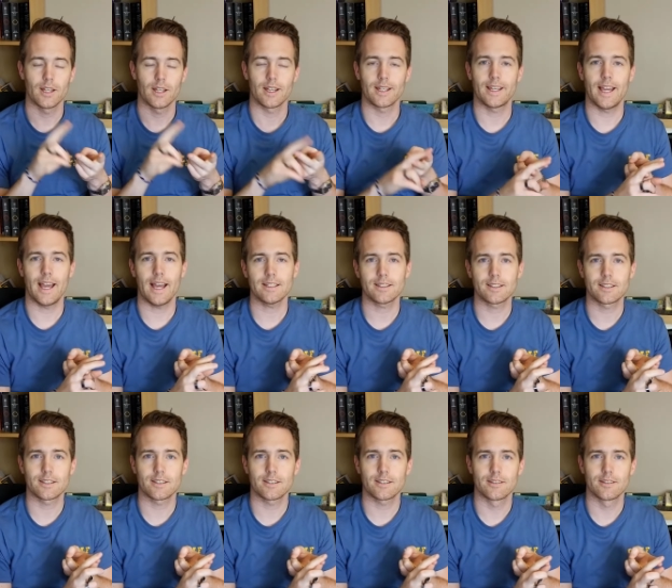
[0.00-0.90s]

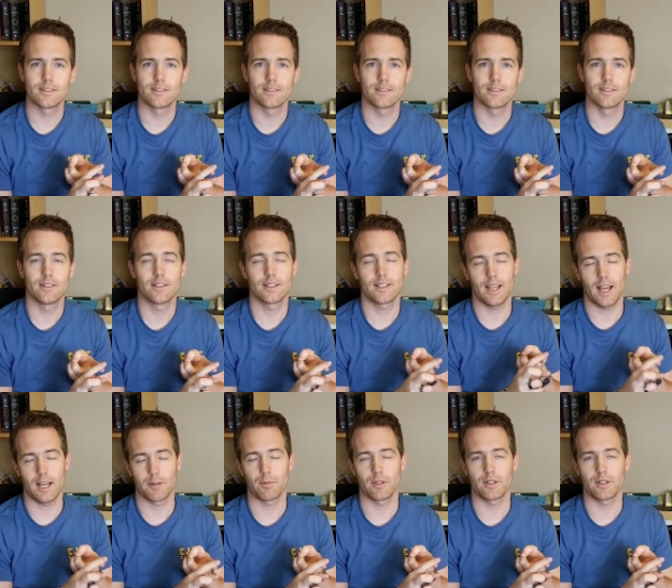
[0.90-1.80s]
Cats,
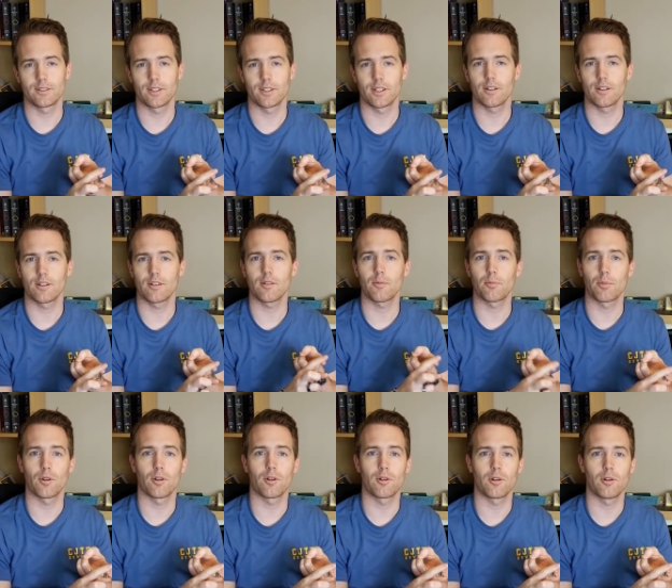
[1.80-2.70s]
cat being the singular, the
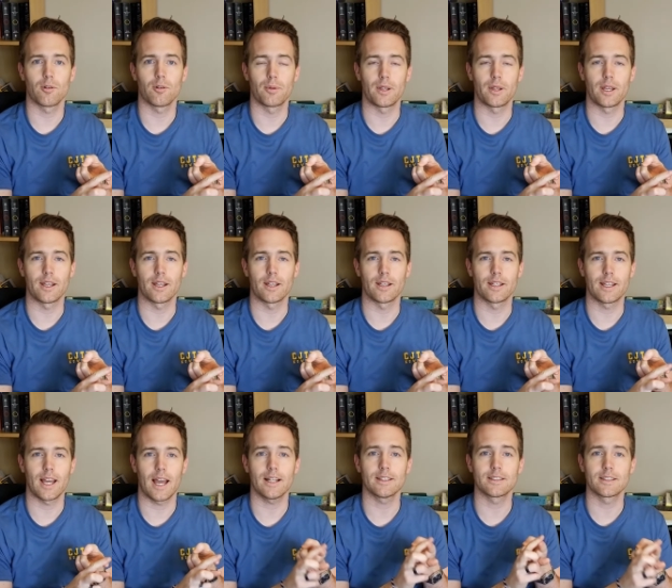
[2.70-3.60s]
plural being
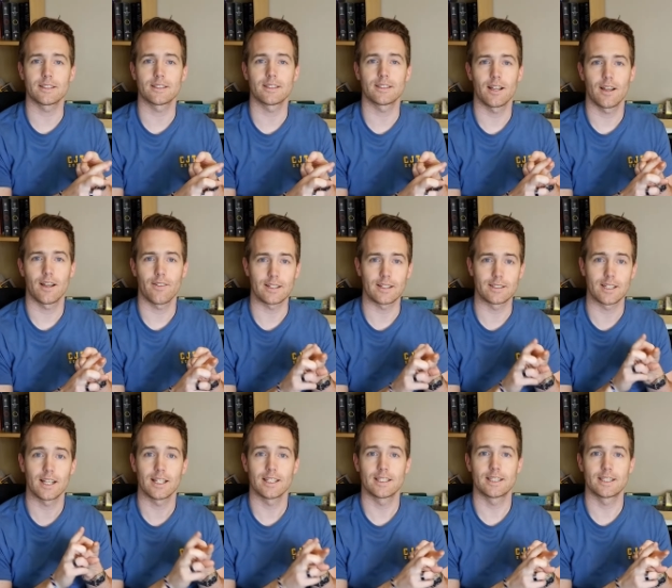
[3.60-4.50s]
cats, and that's
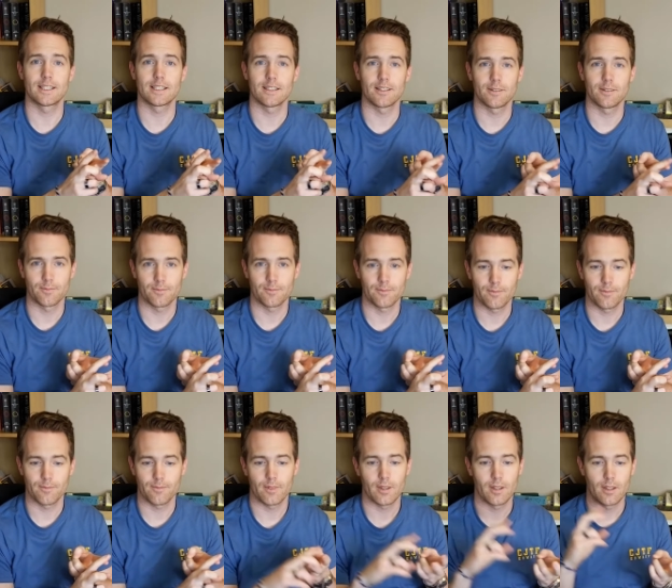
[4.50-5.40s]
s.
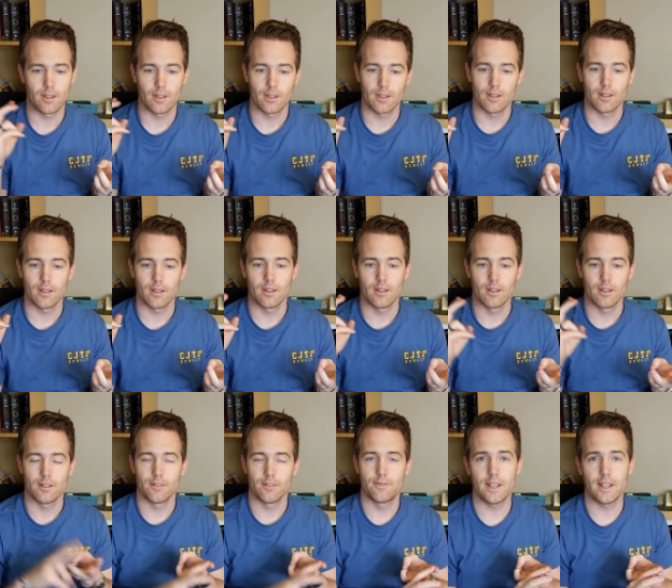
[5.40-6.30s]

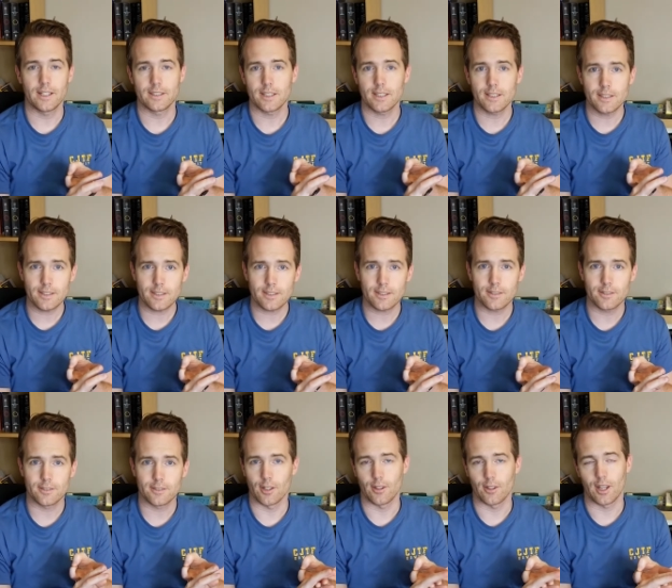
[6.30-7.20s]
Faces,
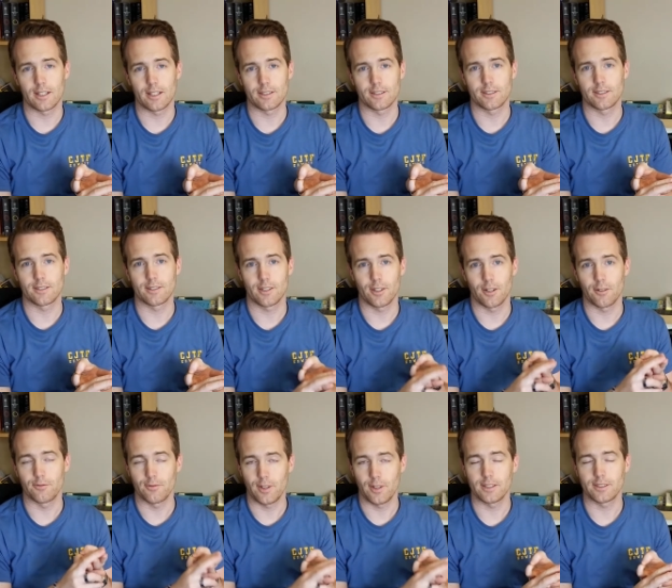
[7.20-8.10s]
so that's, you know,
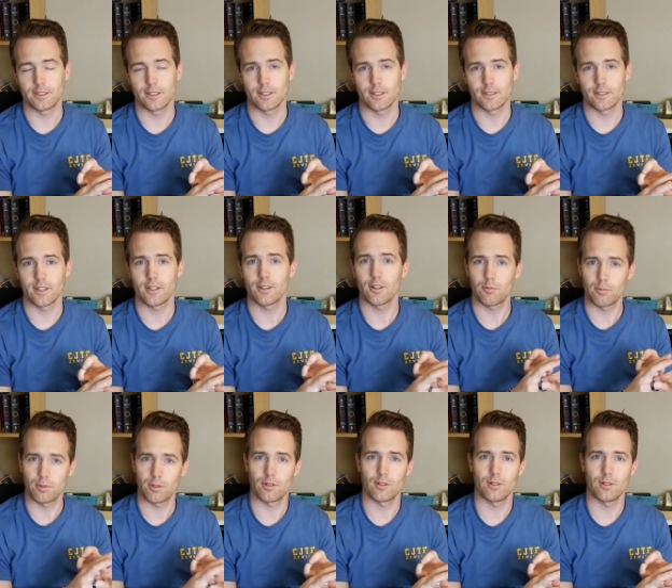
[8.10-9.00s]
face is the singular,
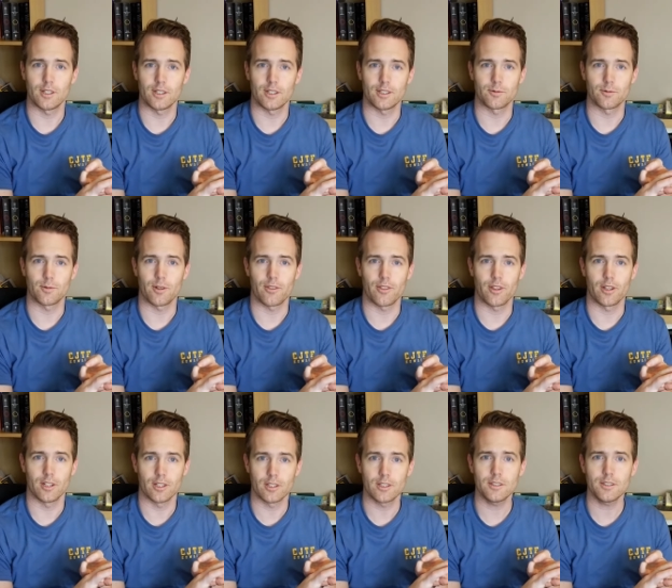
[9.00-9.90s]
plural is with
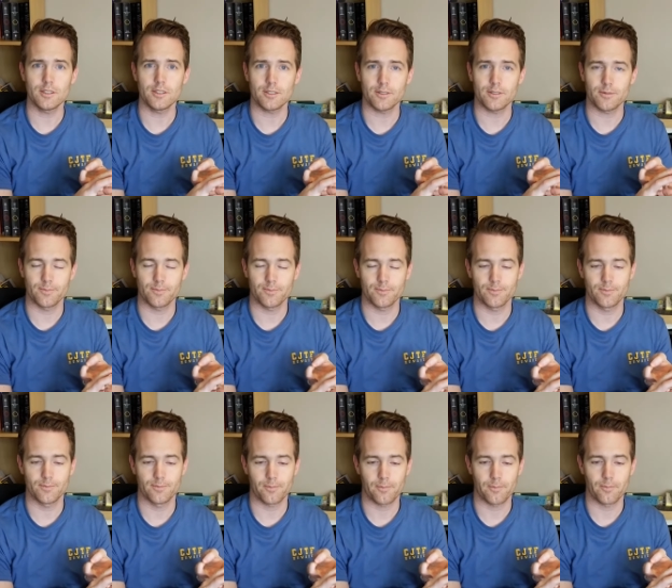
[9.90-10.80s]
the is
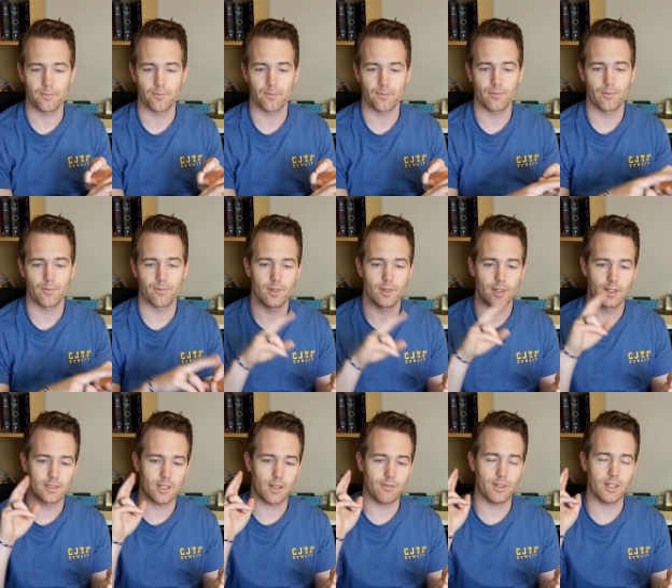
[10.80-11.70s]

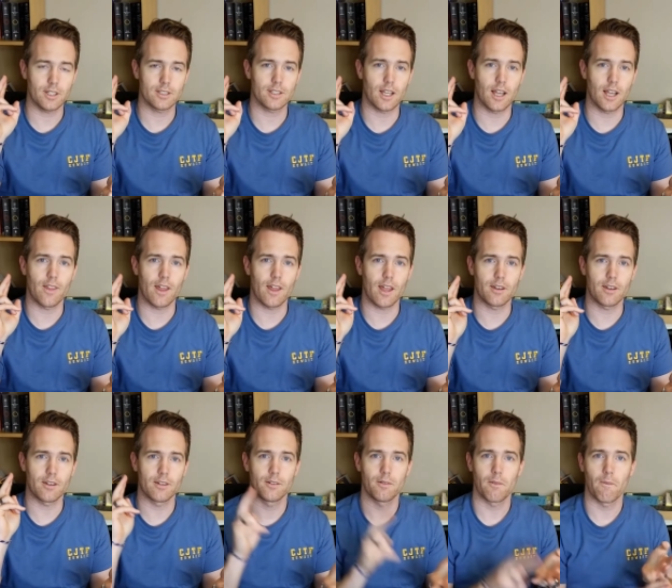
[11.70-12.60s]
suffix, and
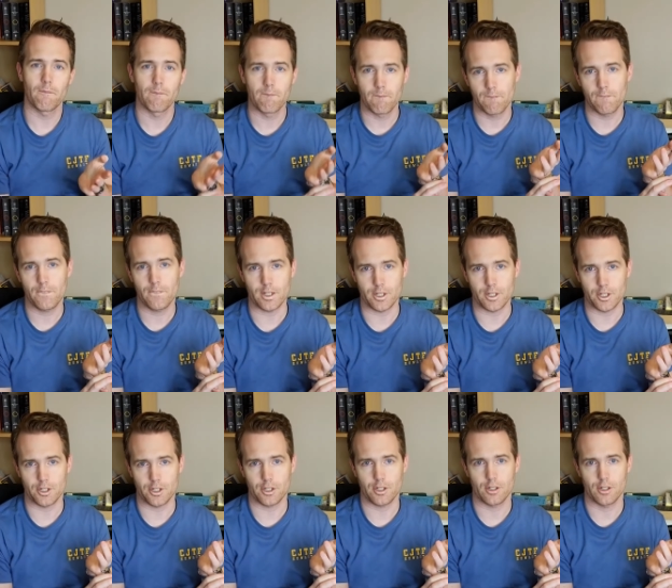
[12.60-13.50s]
then
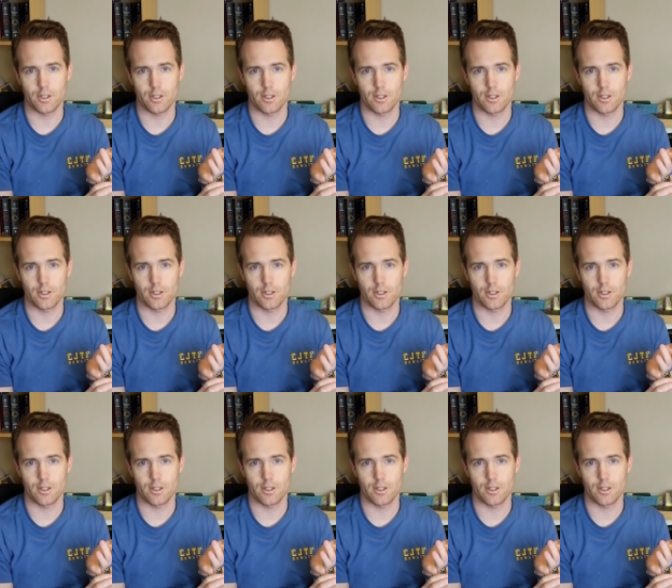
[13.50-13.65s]
fish.